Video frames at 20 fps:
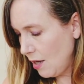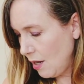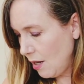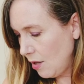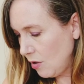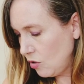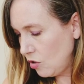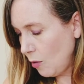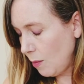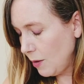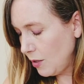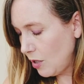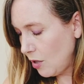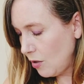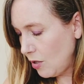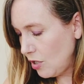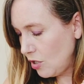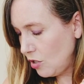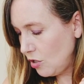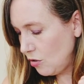sober dough
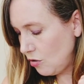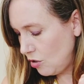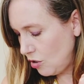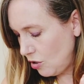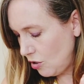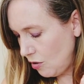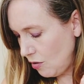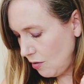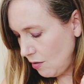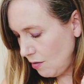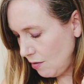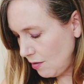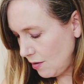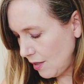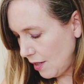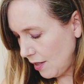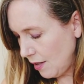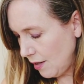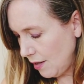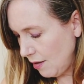did you choose
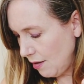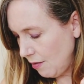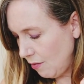and